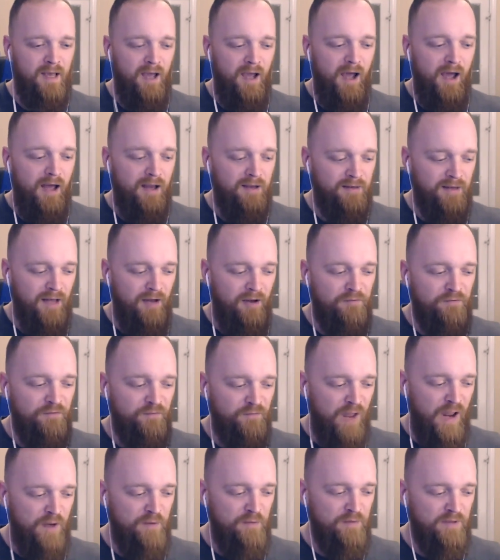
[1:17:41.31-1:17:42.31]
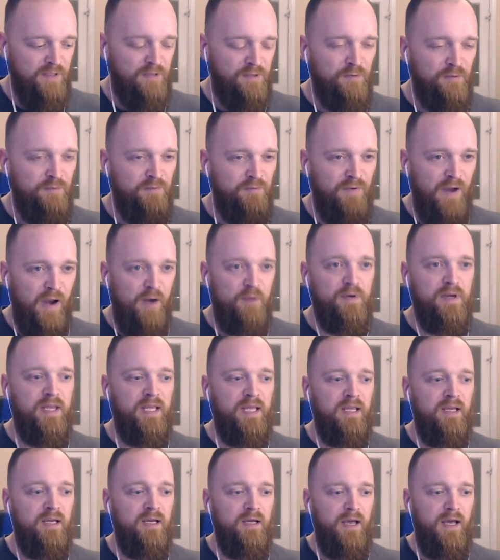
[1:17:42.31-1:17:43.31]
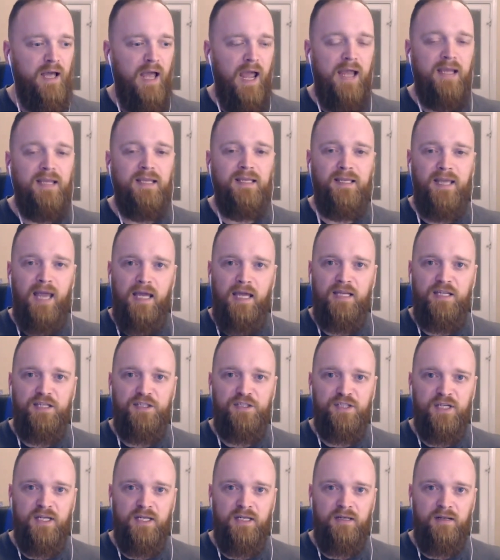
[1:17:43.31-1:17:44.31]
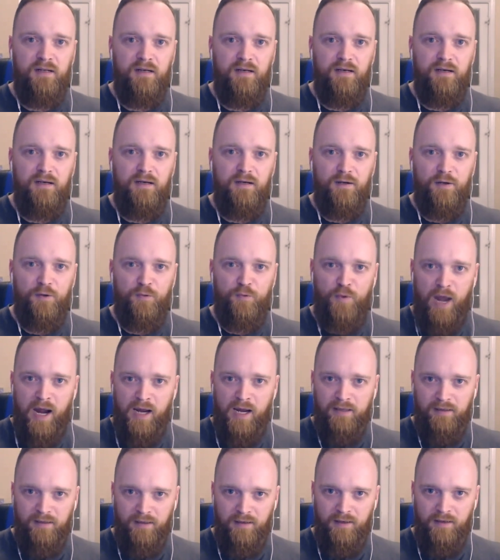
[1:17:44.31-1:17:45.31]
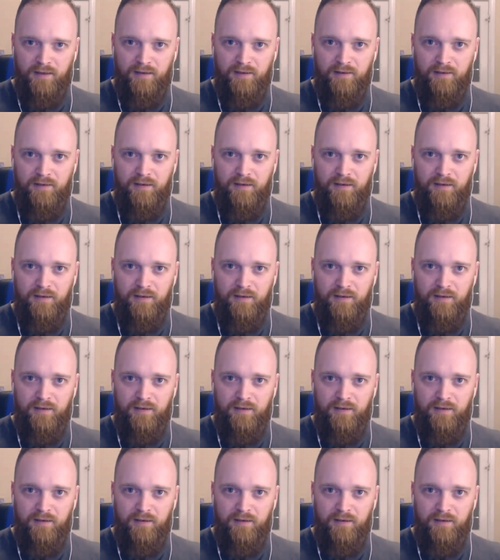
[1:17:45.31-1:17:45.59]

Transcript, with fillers: and a very you're a very engaging writer,